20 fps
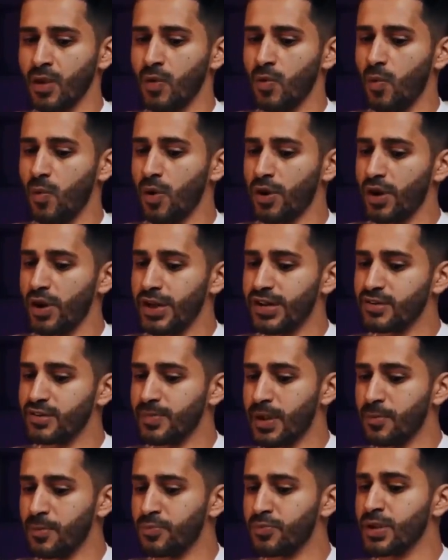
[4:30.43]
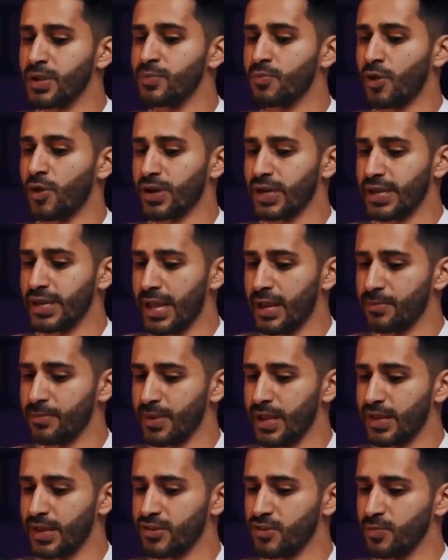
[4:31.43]
what is my pre-market game
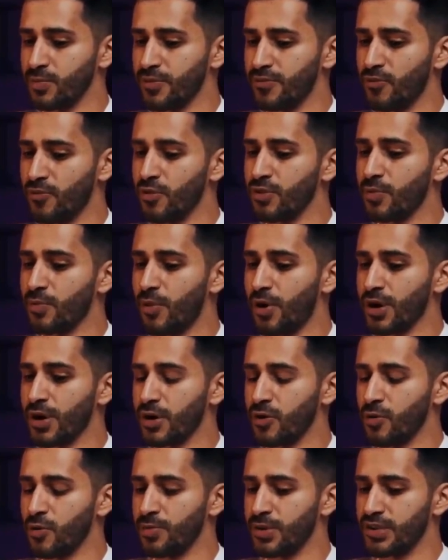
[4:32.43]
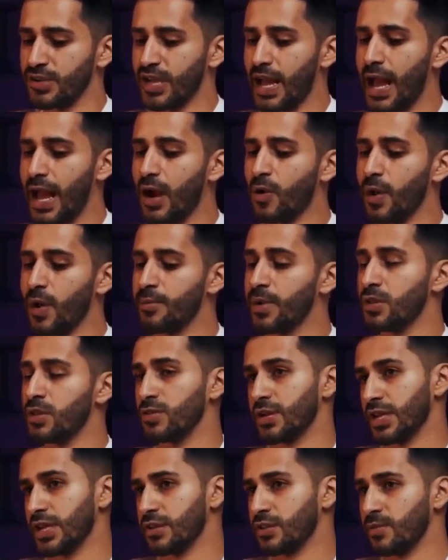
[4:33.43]
plan? So before the market opens, how am I
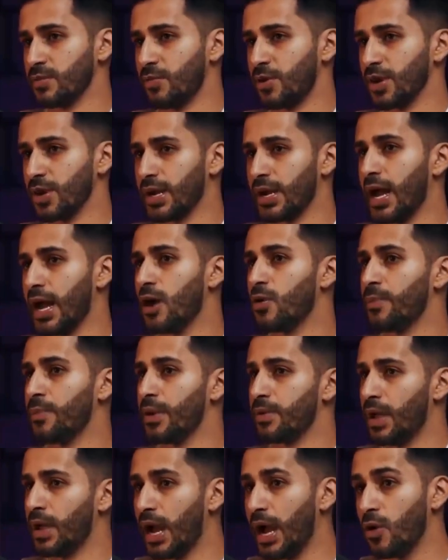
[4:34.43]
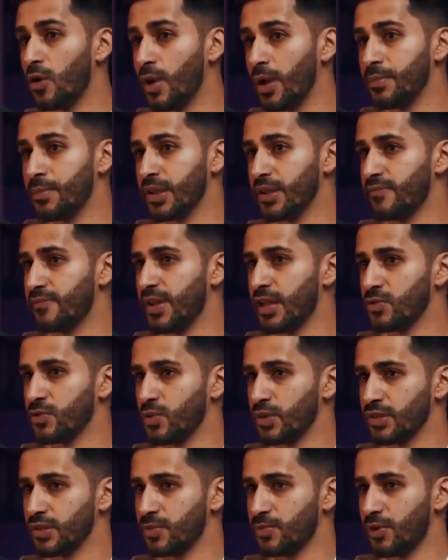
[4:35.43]
looking at the market? How am I
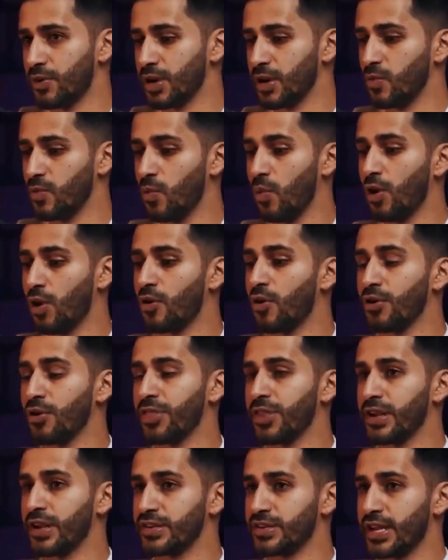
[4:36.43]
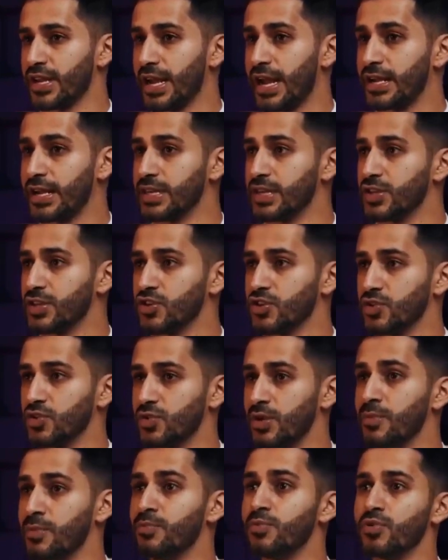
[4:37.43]
evaluating the market? What are things that I need to
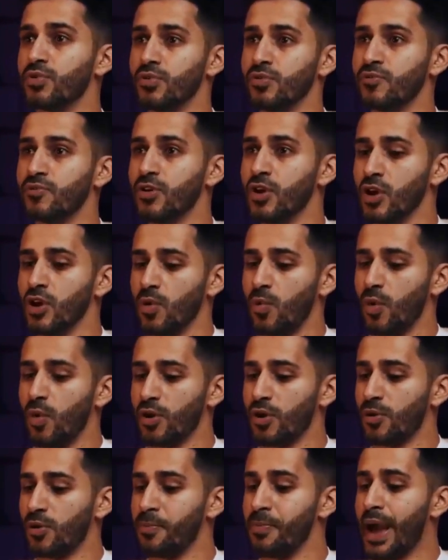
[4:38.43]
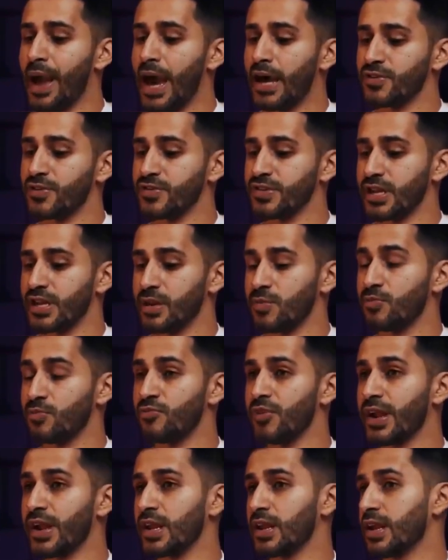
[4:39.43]
improve? What are patterns that I'm
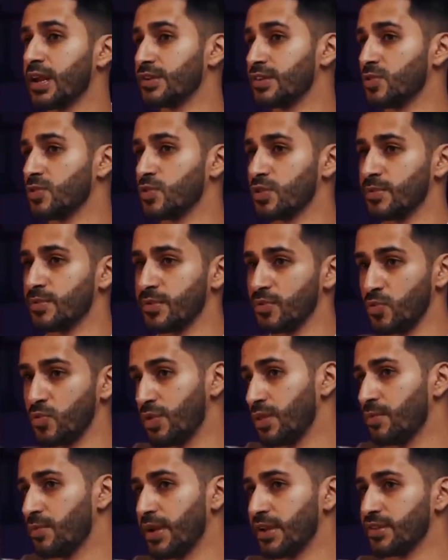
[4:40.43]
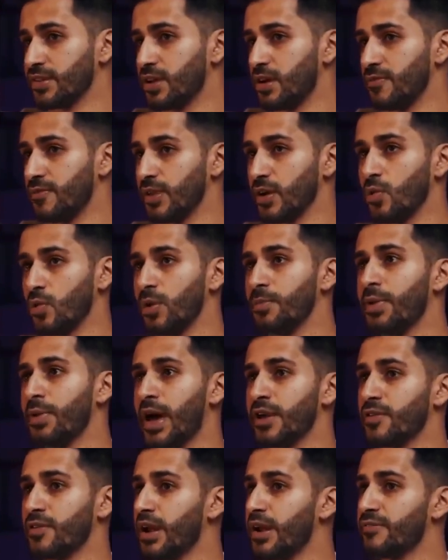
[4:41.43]
recognizing within myself? Like one
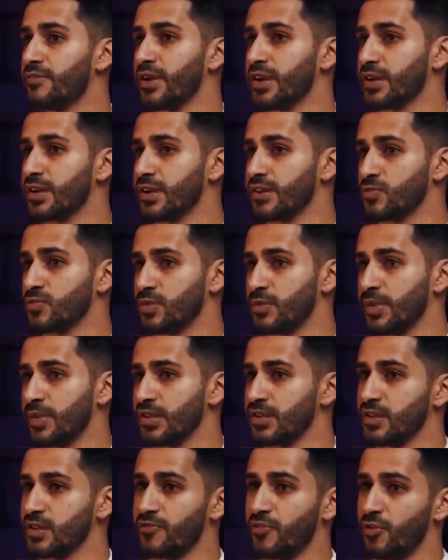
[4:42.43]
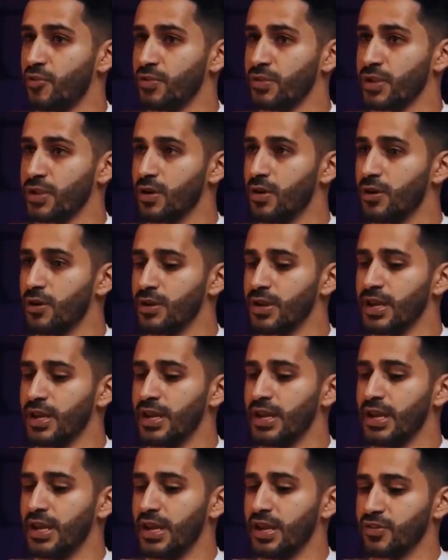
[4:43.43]
pattern I recognized within myself early on
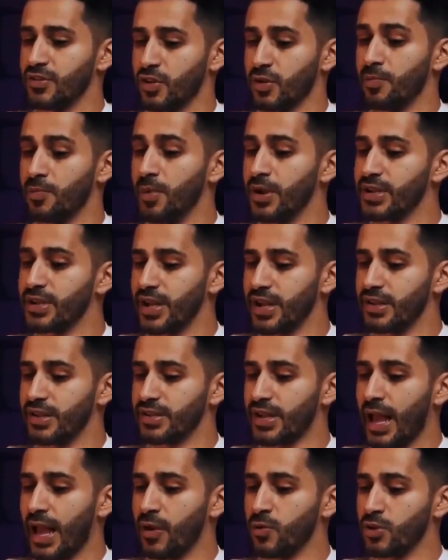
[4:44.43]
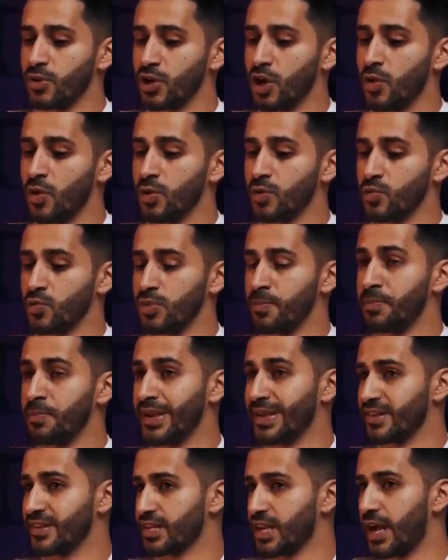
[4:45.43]
is on Mondays, I would go in with
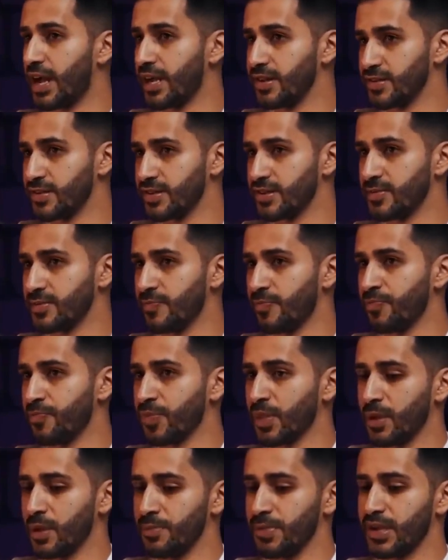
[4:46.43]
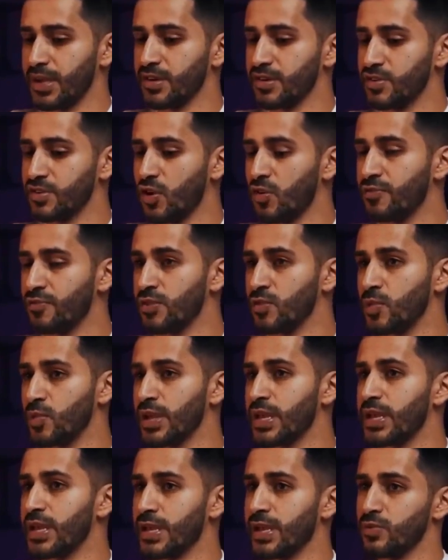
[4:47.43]
big size, because over the
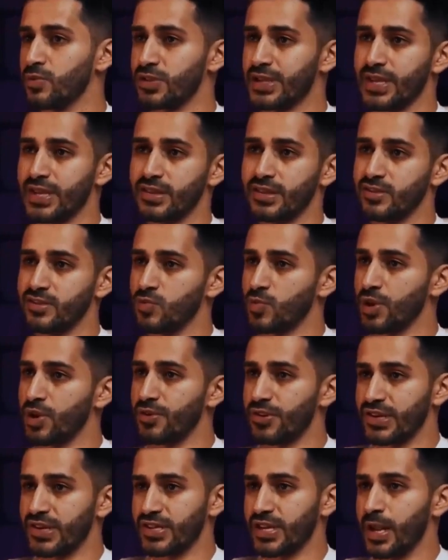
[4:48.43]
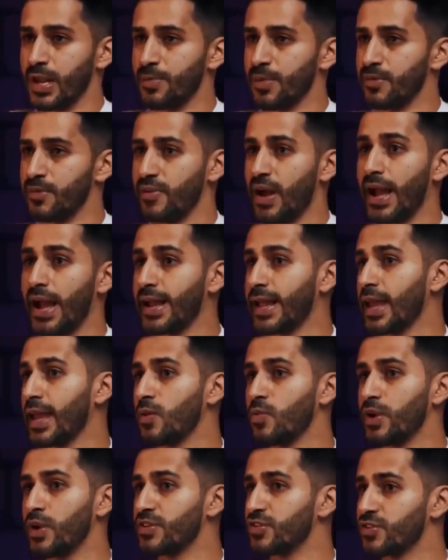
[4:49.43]
weekend, I would get this weird excitement of, I
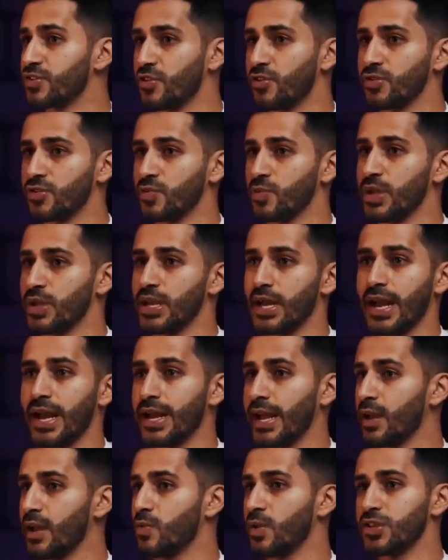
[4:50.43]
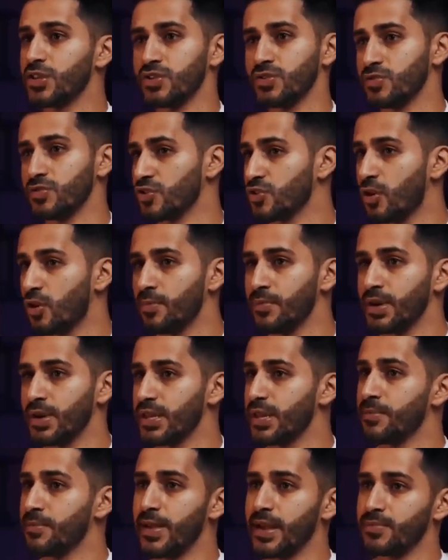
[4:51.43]
can't wait to start the week. I can't wait to start
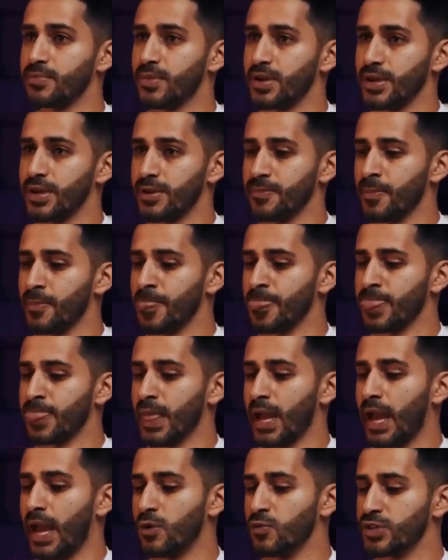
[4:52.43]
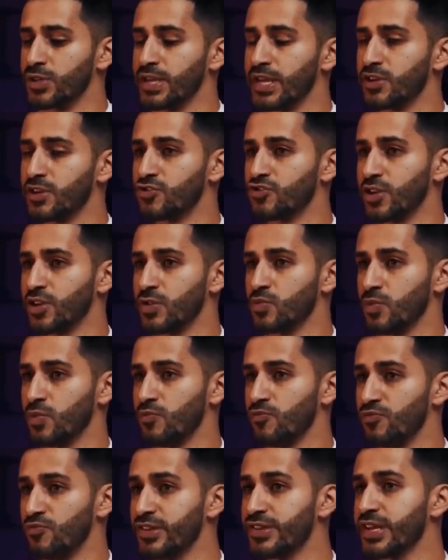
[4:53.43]
Monday and make money. I would take a trade
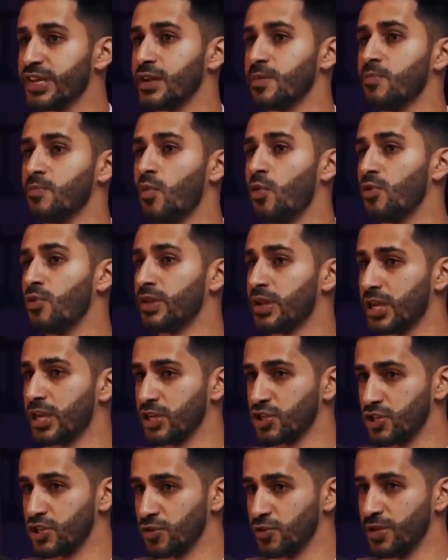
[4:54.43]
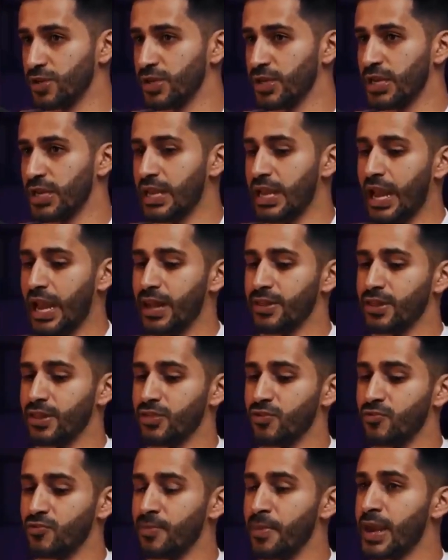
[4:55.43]
risking more than I should. And then
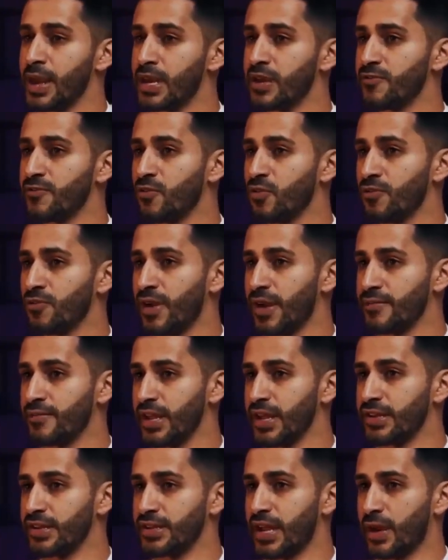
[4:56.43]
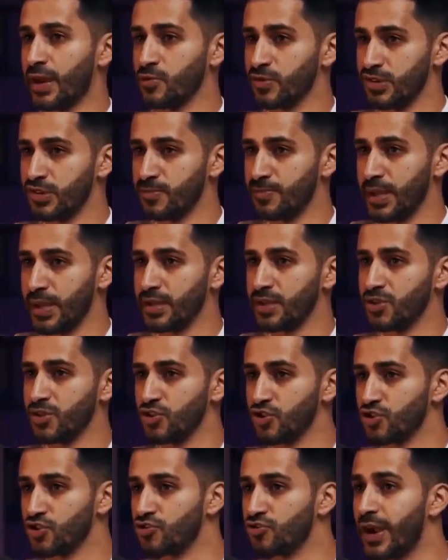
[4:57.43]
the remaining 4 or 5 days, I would spend
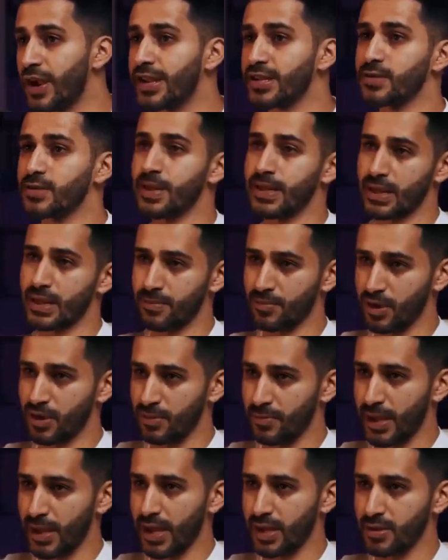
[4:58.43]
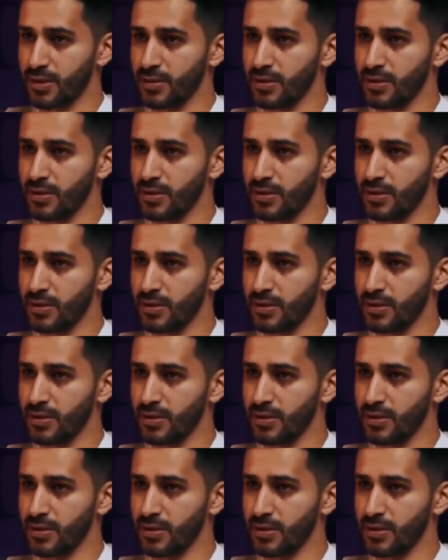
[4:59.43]
trying to make that money back.